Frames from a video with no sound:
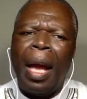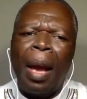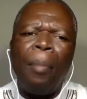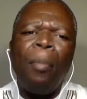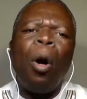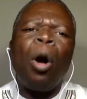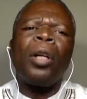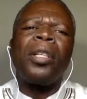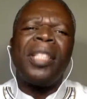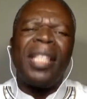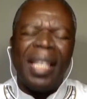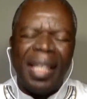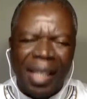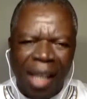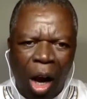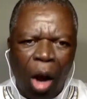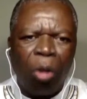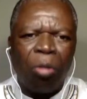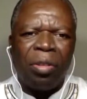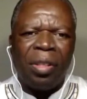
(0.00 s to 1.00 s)
more
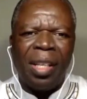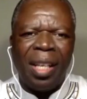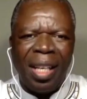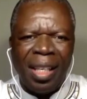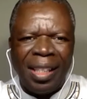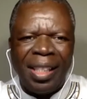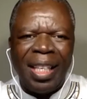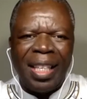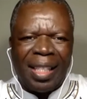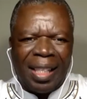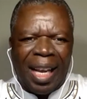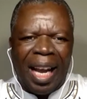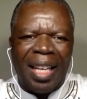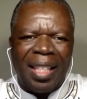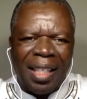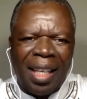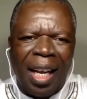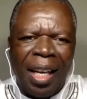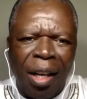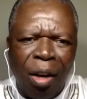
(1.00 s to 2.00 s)
detailed
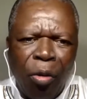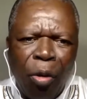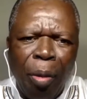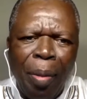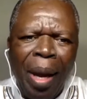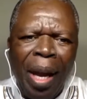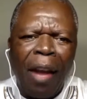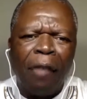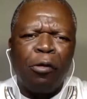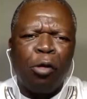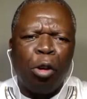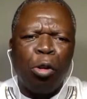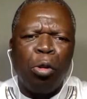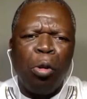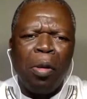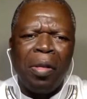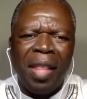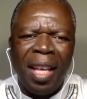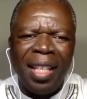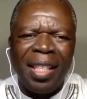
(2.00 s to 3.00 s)
discussion, we may have to
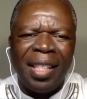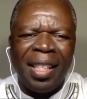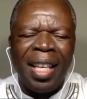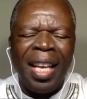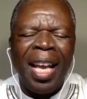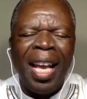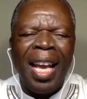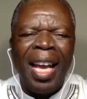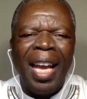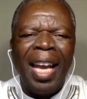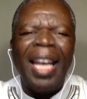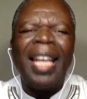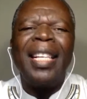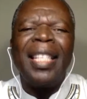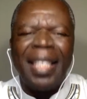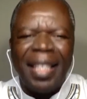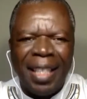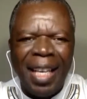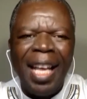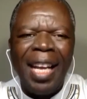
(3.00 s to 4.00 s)
do this
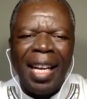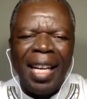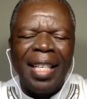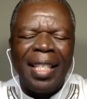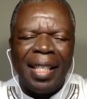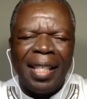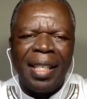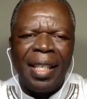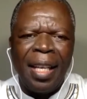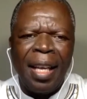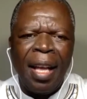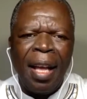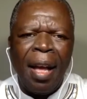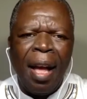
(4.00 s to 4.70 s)
in series,